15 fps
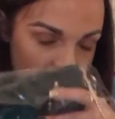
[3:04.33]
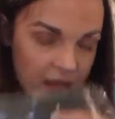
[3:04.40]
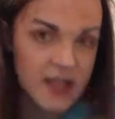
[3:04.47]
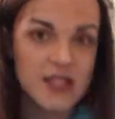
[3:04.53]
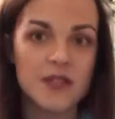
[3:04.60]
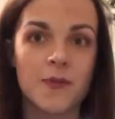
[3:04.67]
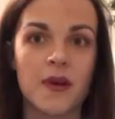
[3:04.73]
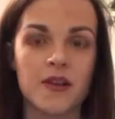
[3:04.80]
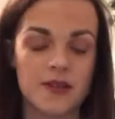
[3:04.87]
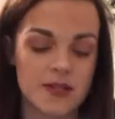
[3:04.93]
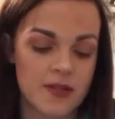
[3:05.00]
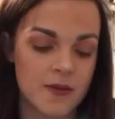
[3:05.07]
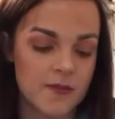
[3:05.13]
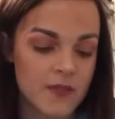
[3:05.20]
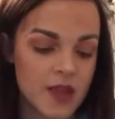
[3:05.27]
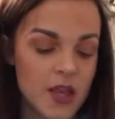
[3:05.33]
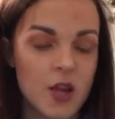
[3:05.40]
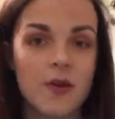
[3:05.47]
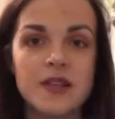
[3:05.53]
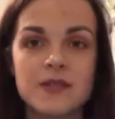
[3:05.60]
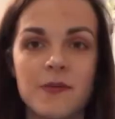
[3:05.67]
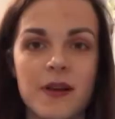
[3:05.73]
It smells, you
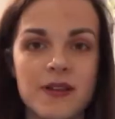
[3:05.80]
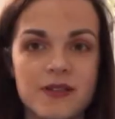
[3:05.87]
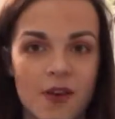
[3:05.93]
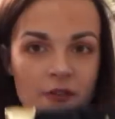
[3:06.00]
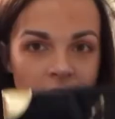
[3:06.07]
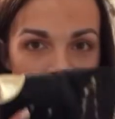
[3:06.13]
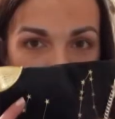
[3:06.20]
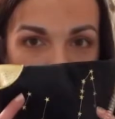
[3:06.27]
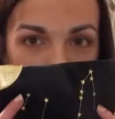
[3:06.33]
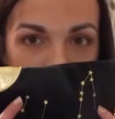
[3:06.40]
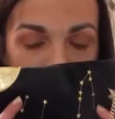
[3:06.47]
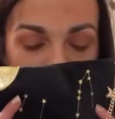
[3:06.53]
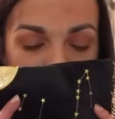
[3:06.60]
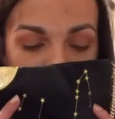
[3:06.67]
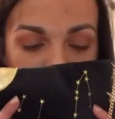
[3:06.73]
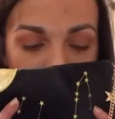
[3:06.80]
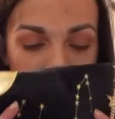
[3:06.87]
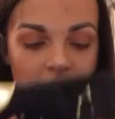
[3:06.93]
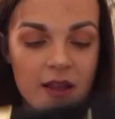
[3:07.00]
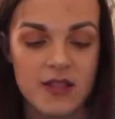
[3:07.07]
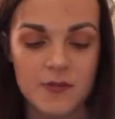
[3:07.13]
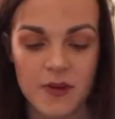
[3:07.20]
know it smells of?
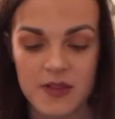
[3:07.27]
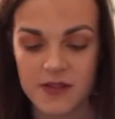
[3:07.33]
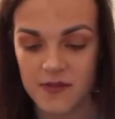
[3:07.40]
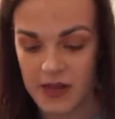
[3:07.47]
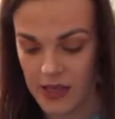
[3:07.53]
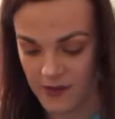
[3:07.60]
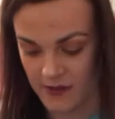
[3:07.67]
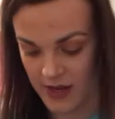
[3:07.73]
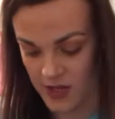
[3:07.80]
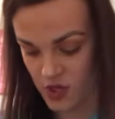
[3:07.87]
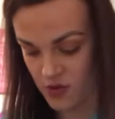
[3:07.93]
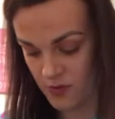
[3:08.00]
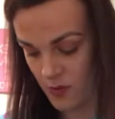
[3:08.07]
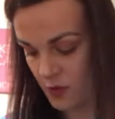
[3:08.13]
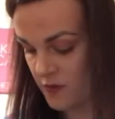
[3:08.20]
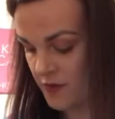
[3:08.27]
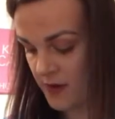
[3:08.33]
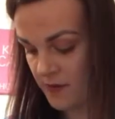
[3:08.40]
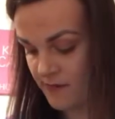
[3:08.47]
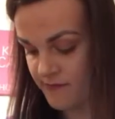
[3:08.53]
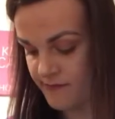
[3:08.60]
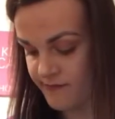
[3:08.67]
It smells of nail varnish
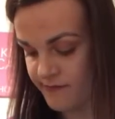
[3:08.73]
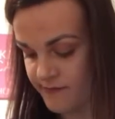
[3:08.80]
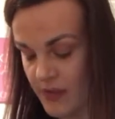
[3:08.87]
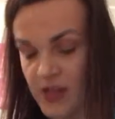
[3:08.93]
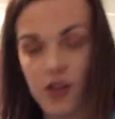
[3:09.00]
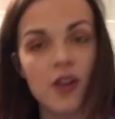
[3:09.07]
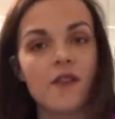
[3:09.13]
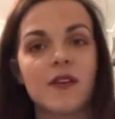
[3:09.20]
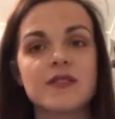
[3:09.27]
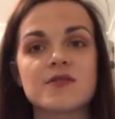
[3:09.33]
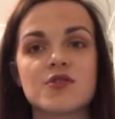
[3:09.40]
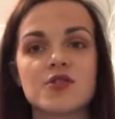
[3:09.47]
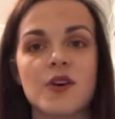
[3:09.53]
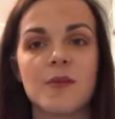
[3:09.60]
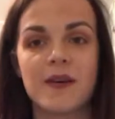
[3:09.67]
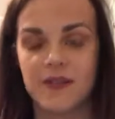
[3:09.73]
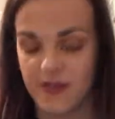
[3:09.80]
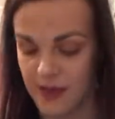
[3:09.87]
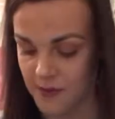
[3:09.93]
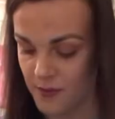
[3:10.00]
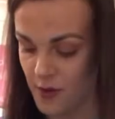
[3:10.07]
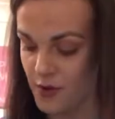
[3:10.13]
remover. I don't know if that's a good or bad
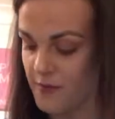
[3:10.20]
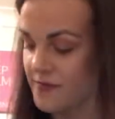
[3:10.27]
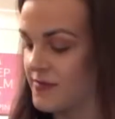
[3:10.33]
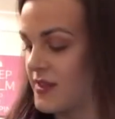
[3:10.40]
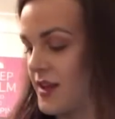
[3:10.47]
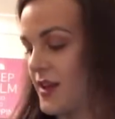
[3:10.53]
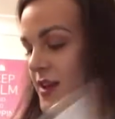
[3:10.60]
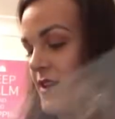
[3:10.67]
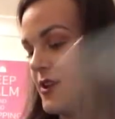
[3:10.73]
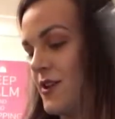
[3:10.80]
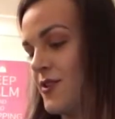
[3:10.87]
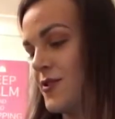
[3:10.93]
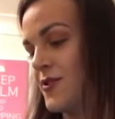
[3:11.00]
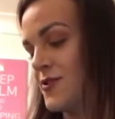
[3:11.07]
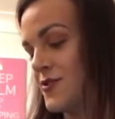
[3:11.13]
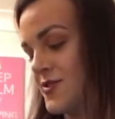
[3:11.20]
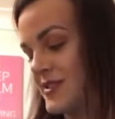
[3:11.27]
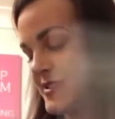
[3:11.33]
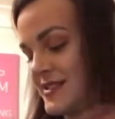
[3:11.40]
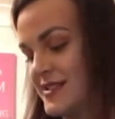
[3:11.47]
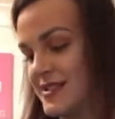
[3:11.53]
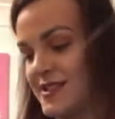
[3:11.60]
thing, but, oh look
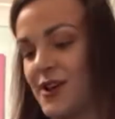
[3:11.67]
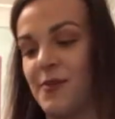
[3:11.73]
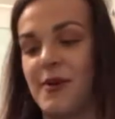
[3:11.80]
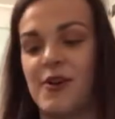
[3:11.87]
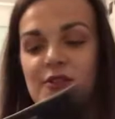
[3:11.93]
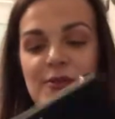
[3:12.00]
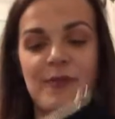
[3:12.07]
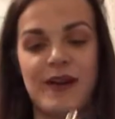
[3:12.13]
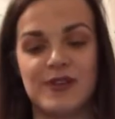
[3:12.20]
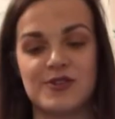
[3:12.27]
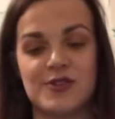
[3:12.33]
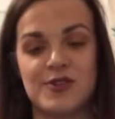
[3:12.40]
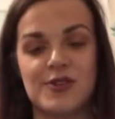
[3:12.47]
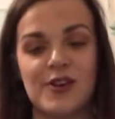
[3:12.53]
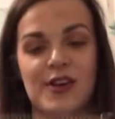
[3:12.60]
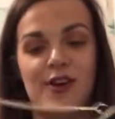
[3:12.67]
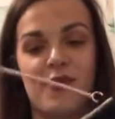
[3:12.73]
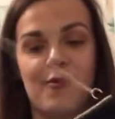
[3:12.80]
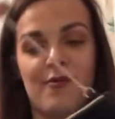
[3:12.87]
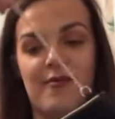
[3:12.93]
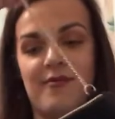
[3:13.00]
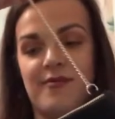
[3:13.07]
at, oh my God, the bag's so
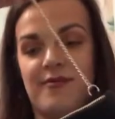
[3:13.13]
cute.